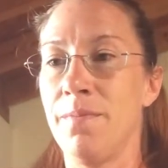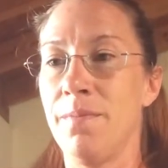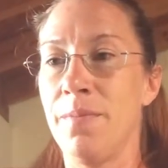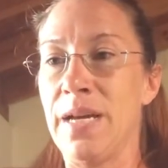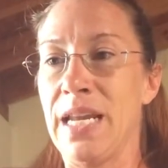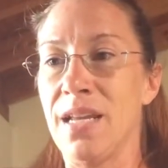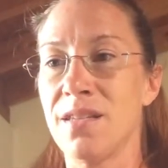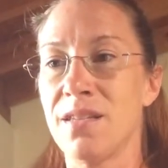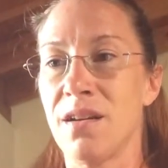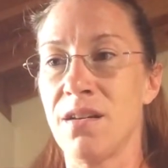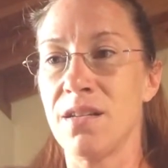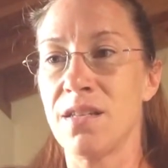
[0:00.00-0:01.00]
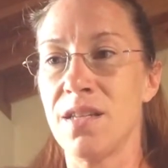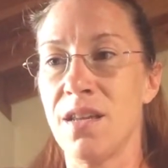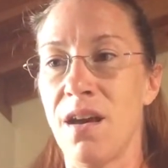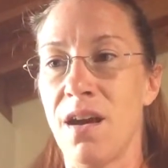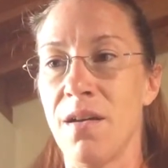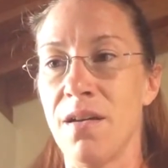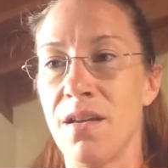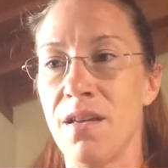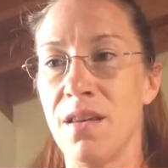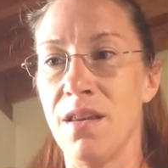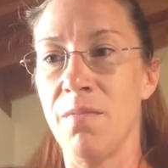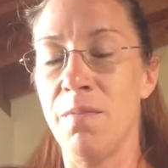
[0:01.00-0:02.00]
but it starts to not
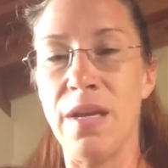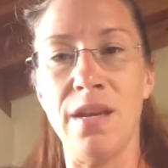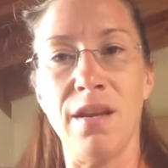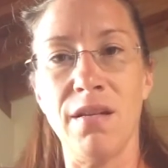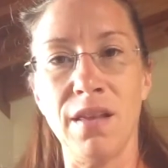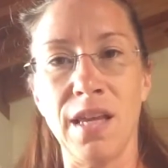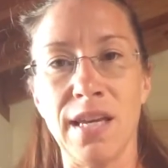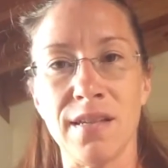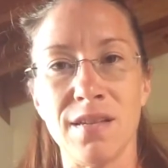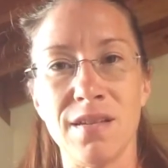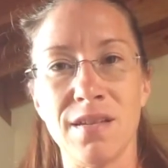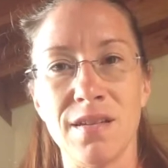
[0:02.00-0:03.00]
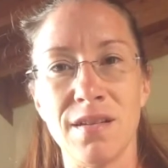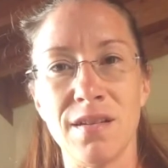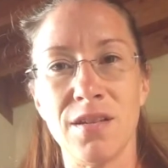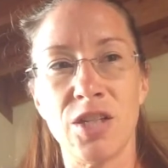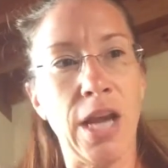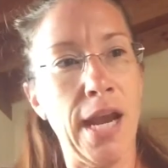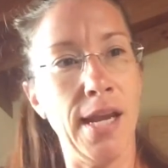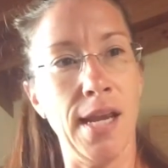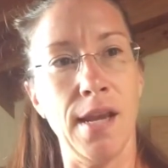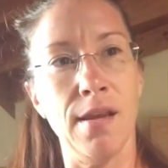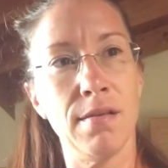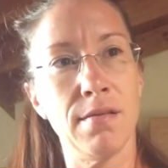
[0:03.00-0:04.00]
be nearly as
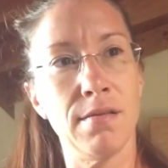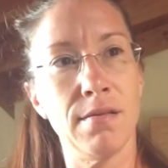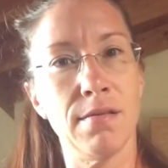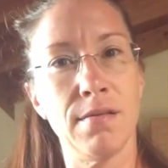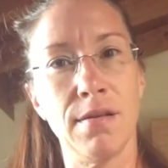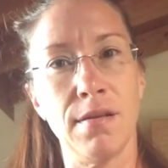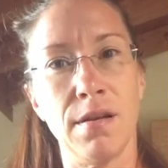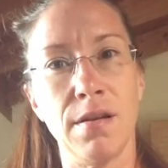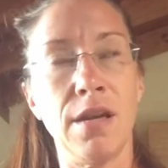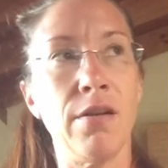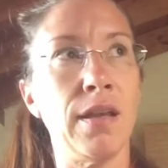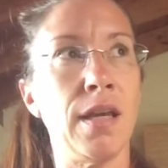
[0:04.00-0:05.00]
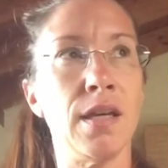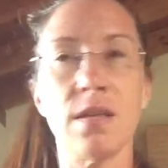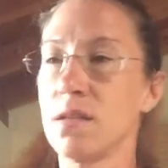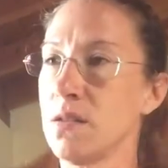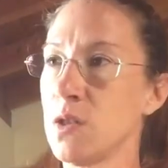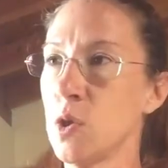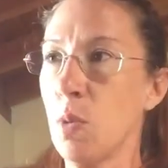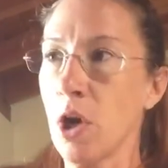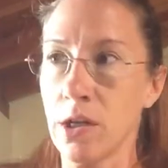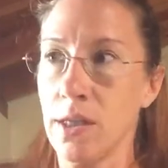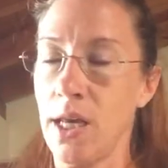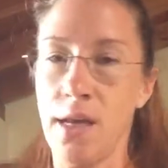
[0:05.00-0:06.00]
shiny, not nearly as
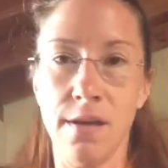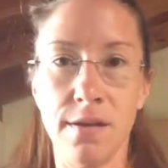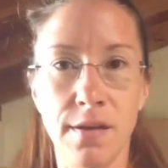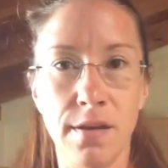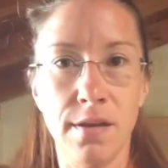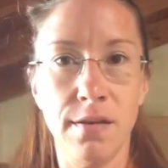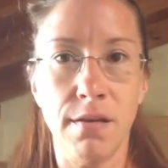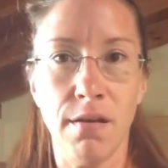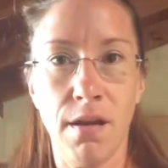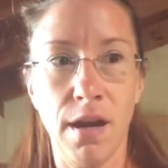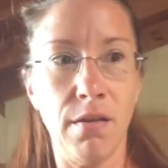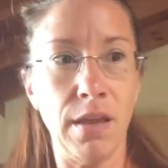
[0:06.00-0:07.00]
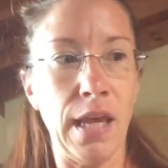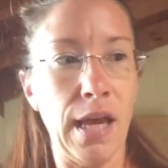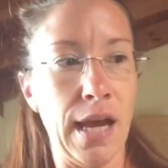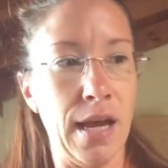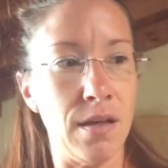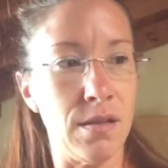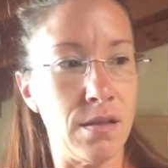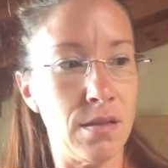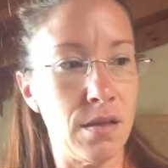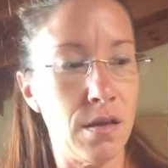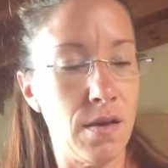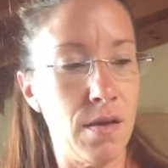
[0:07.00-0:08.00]
sparkly, not nearly
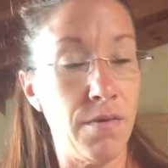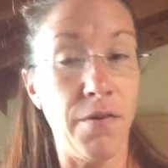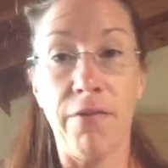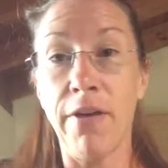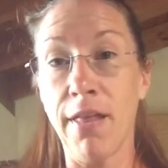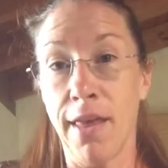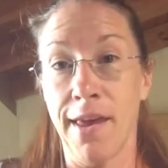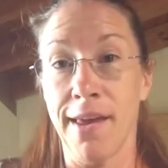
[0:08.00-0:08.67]
as fulfilling.